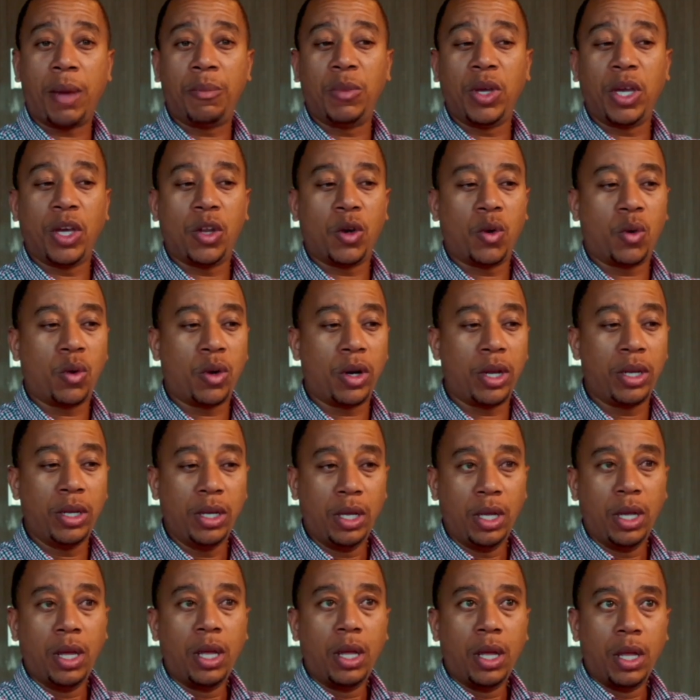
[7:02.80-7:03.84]
being on
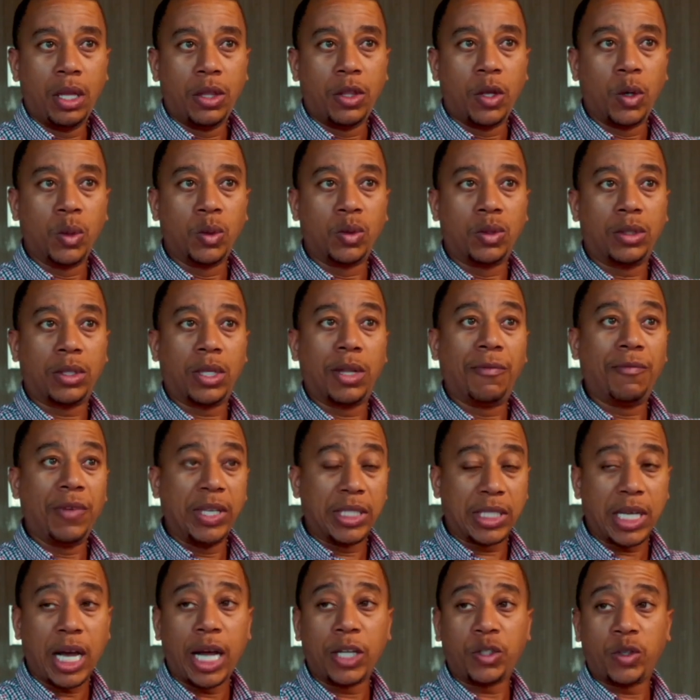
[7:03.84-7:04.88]
those
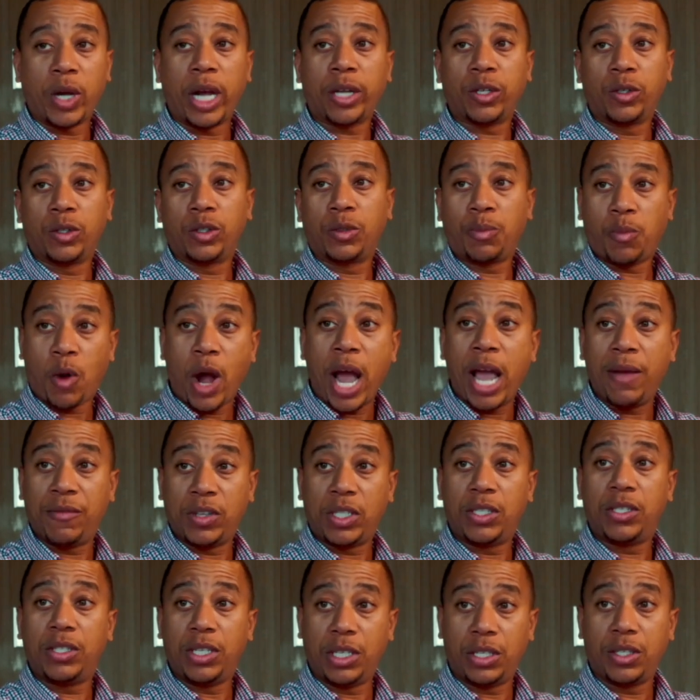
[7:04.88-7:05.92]
defense contractors' private
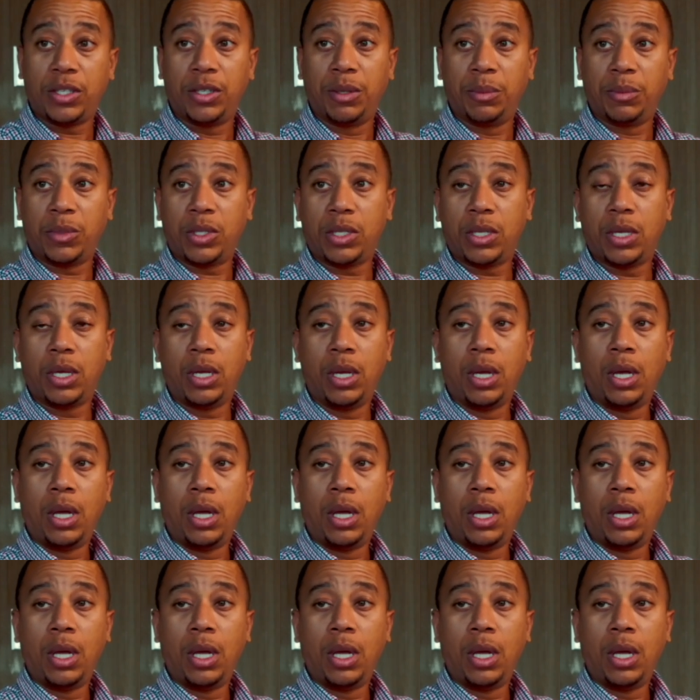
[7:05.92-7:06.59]
systems.